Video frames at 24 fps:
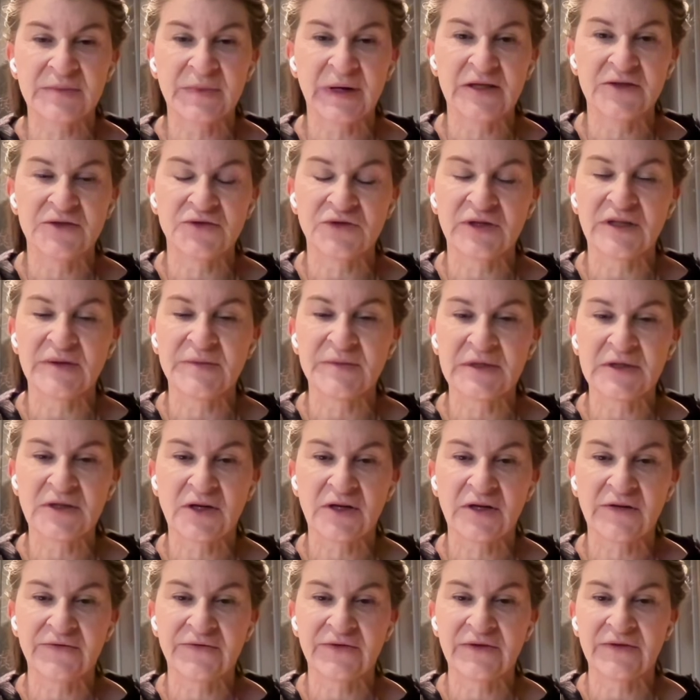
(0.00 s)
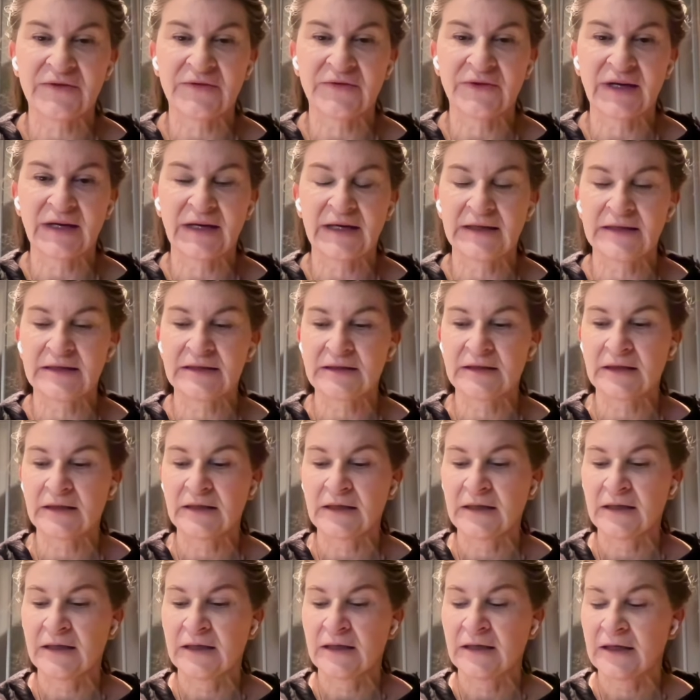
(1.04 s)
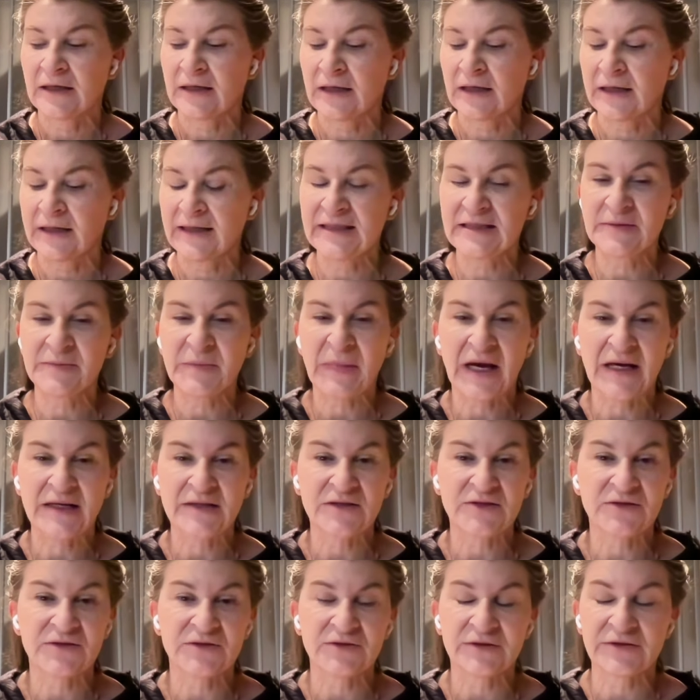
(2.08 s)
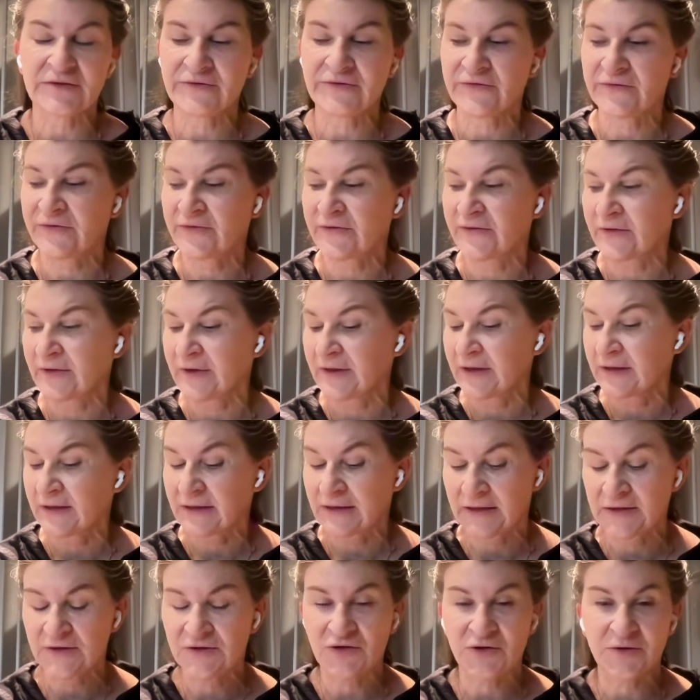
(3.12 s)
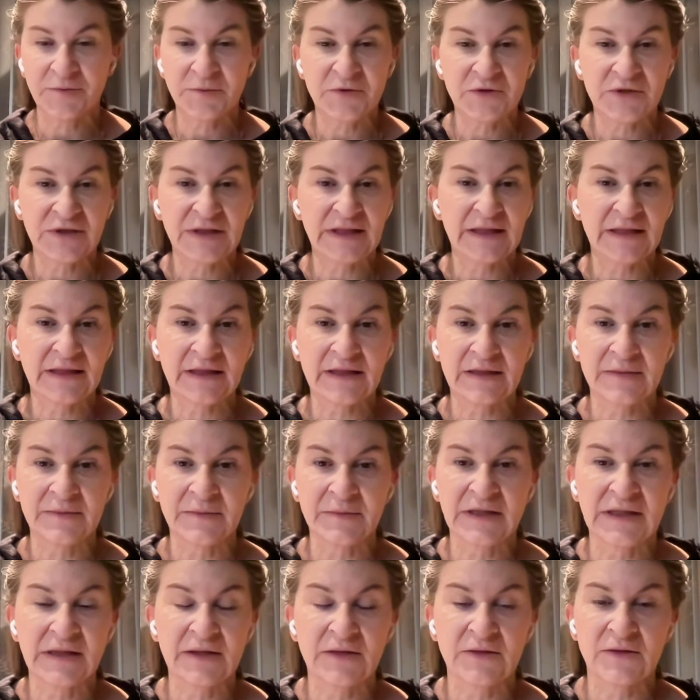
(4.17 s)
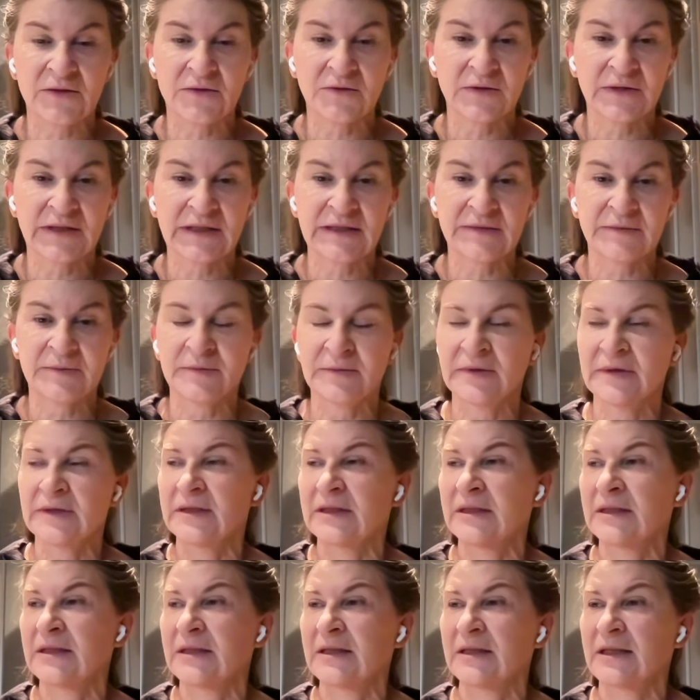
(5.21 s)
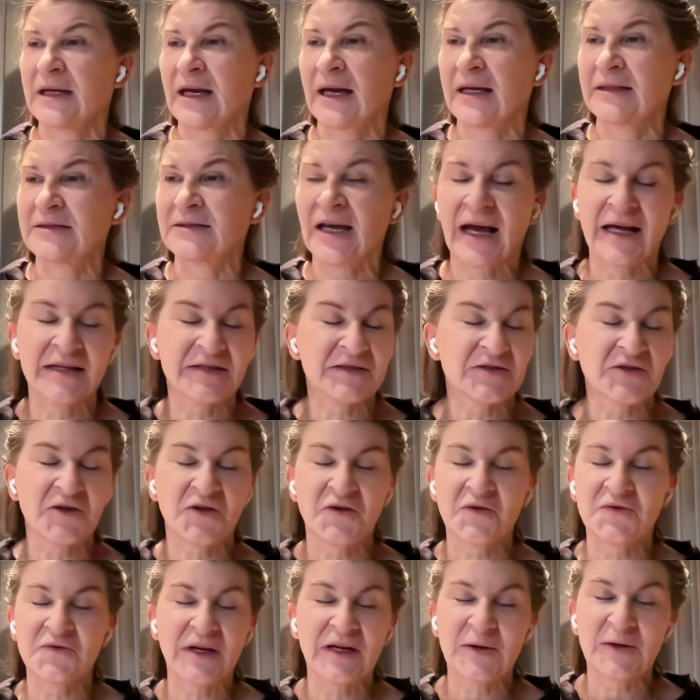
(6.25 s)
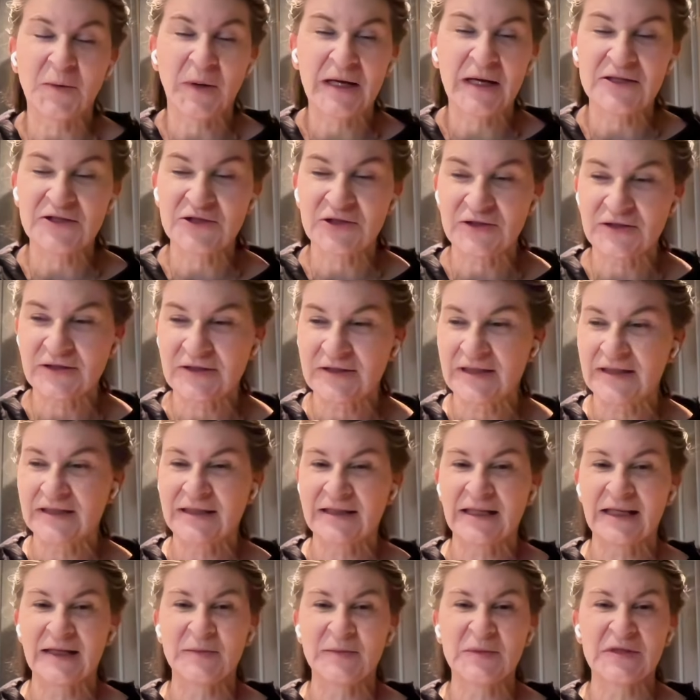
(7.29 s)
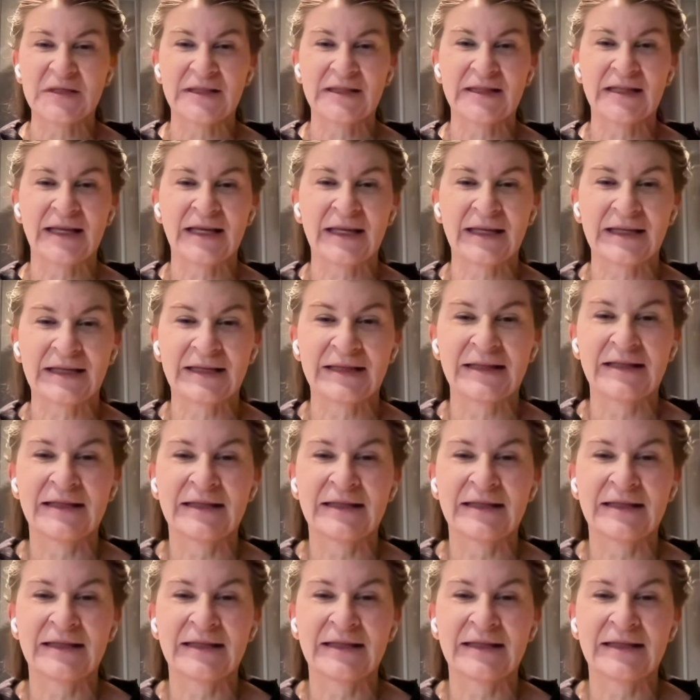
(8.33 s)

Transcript: my dreams off of and uh, he's a master of interpreting them he, you know he asks all the right questions it seems and then